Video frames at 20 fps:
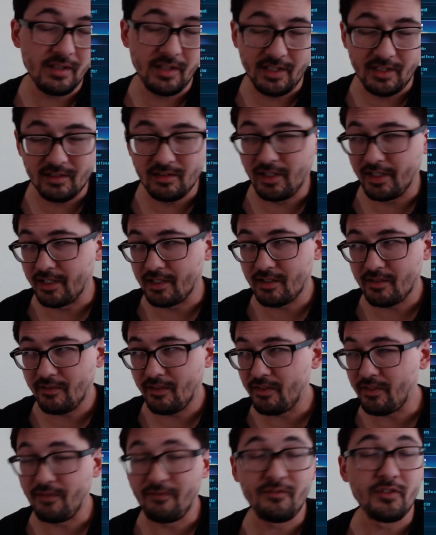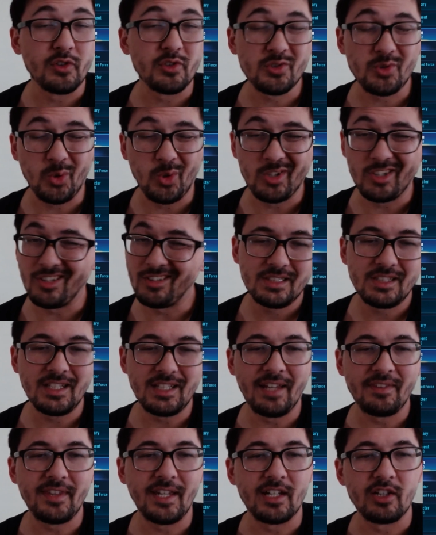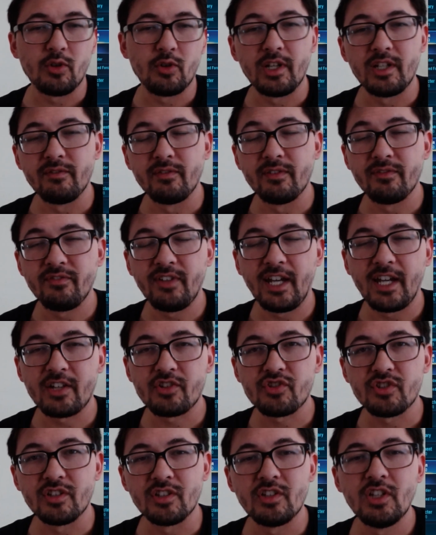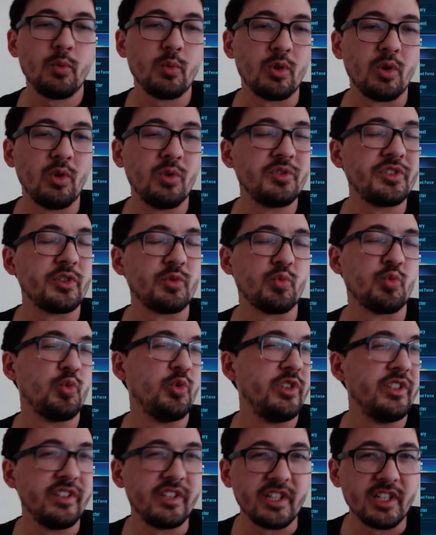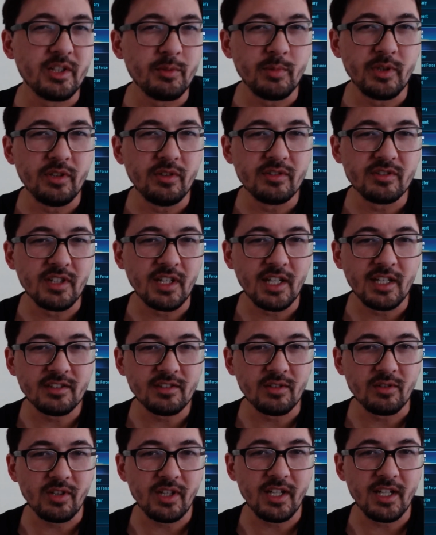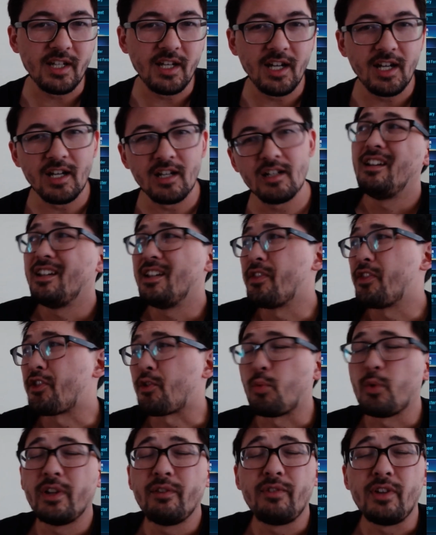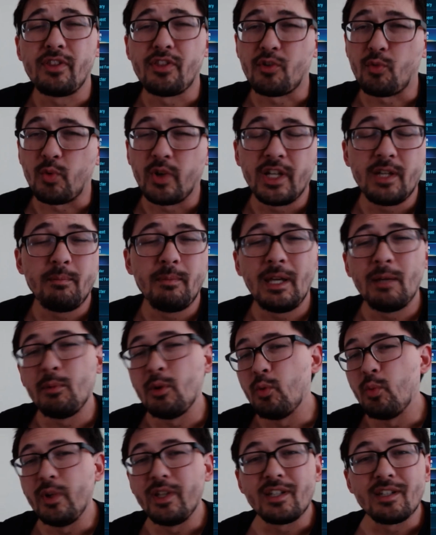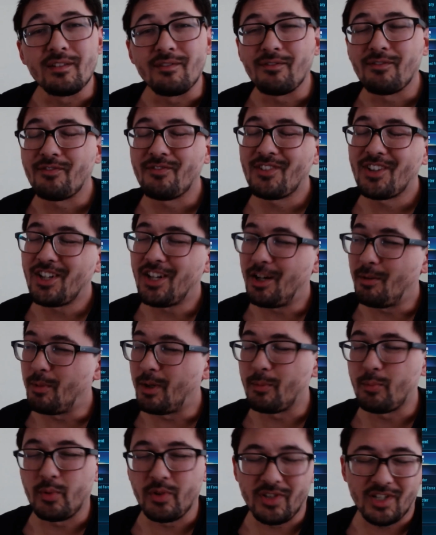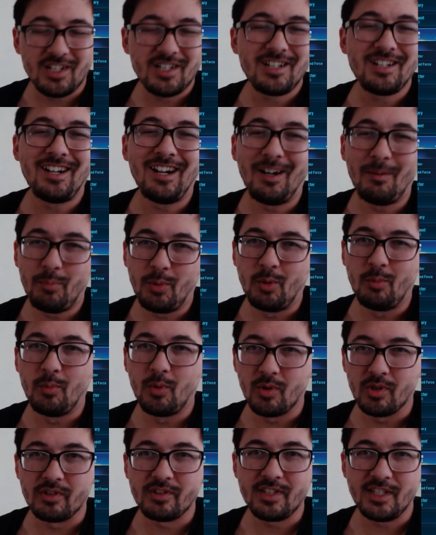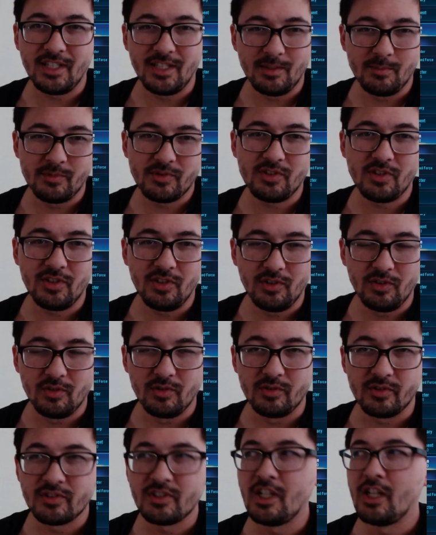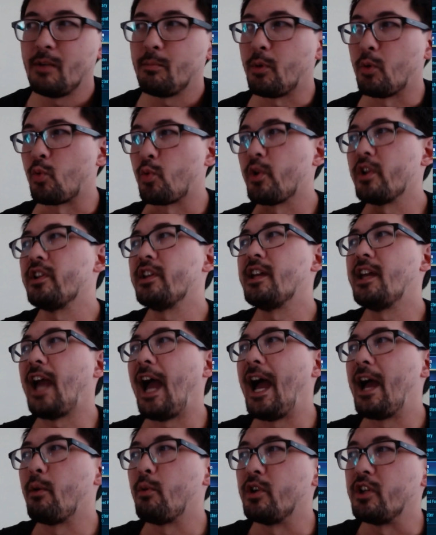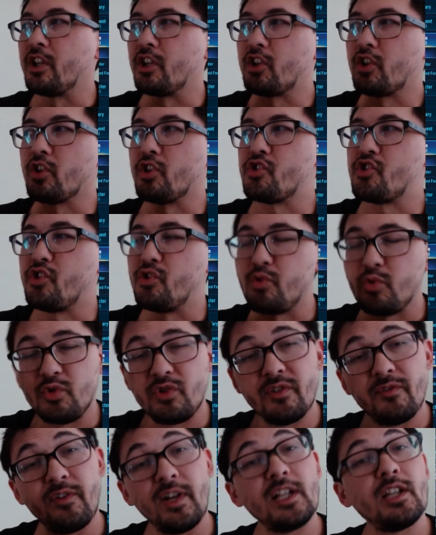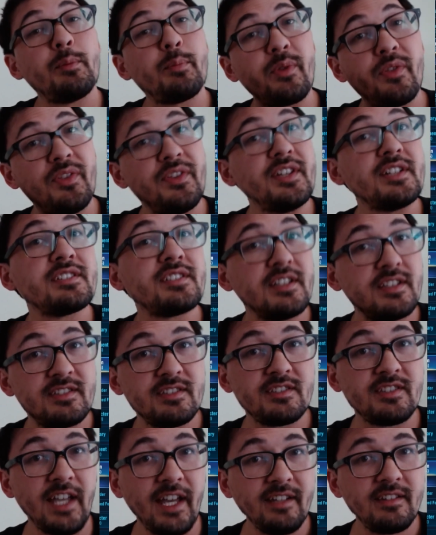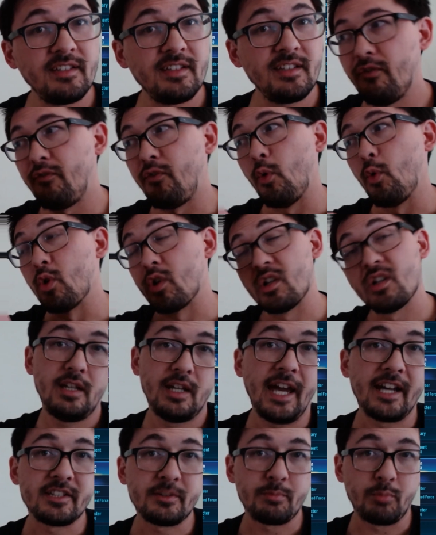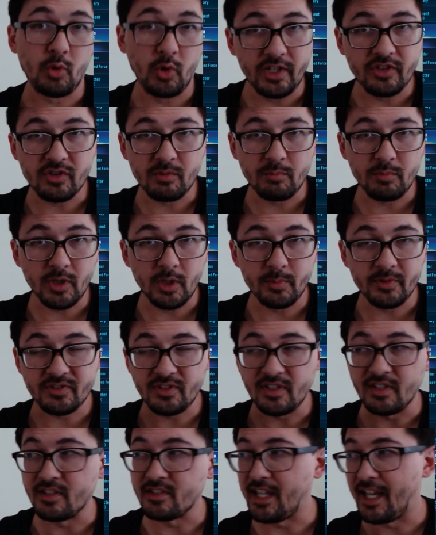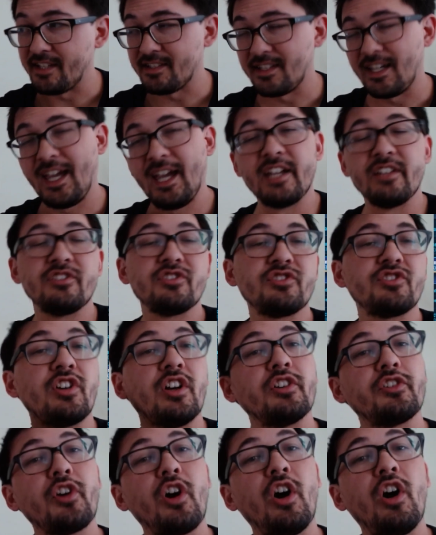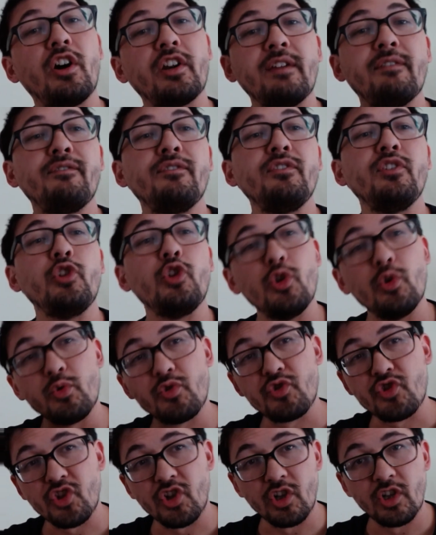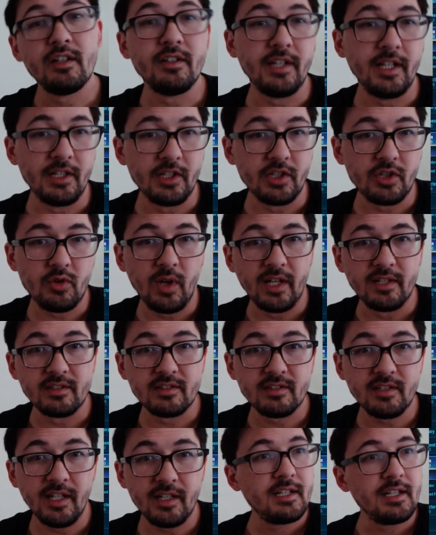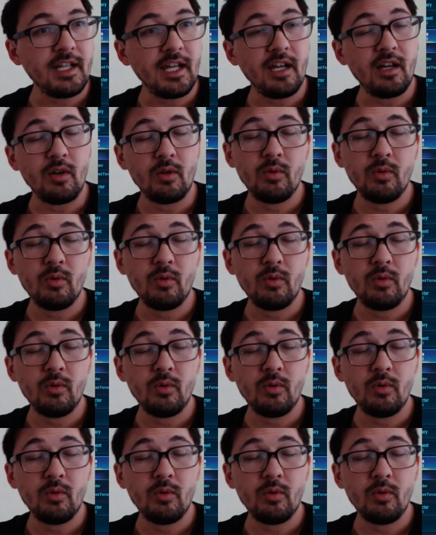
like the First Order, not that great of a faction. We're only really going to be using SLKR. In 3v3, maybe we can come up with a couple more teams to use, but really I would encourage you to develop this set for exploration purposes as a head start on a future DATACRON set. Now,